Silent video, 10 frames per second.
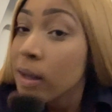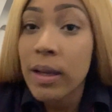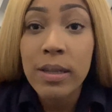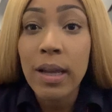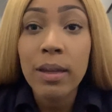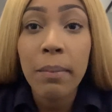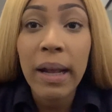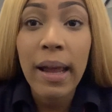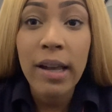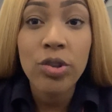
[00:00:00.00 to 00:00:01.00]
Because after my
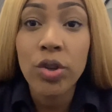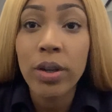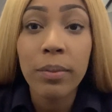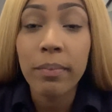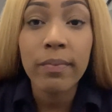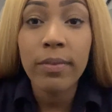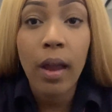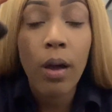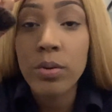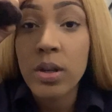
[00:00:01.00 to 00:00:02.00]
last trip,
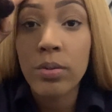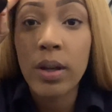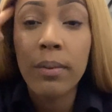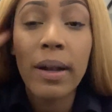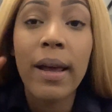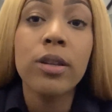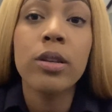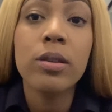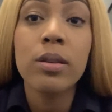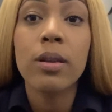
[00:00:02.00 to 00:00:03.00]
I was so done with
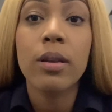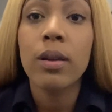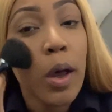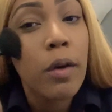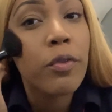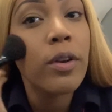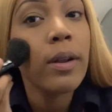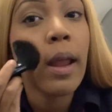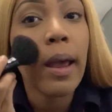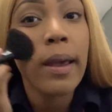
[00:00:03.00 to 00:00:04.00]
lashes. I feel
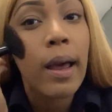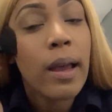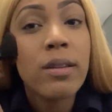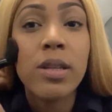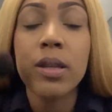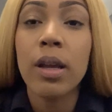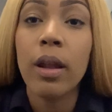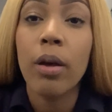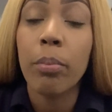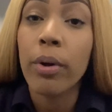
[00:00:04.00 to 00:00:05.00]
like I just need
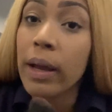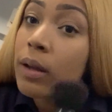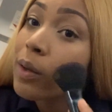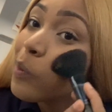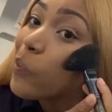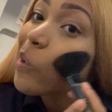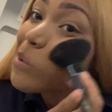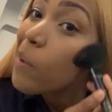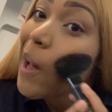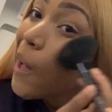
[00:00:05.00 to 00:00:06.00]
a break. Because
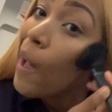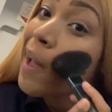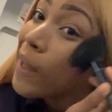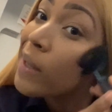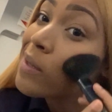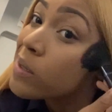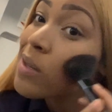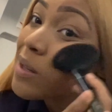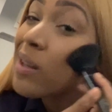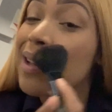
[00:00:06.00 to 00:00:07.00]
my eyes,
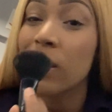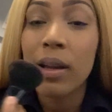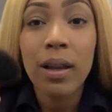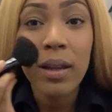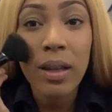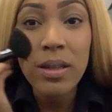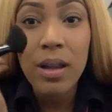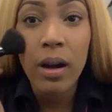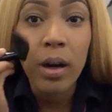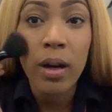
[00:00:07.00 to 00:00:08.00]
they
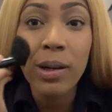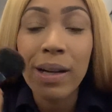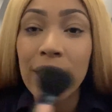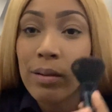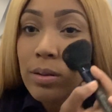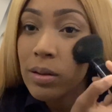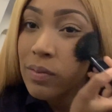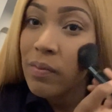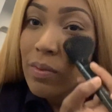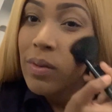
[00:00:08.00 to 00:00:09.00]
start hurting
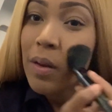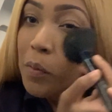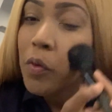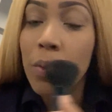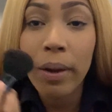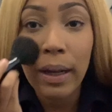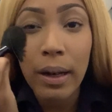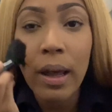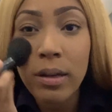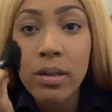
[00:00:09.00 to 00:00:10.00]
from wearing
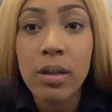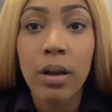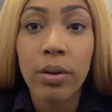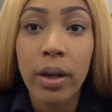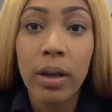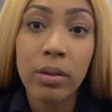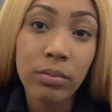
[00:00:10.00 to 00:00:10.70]
lashes all day.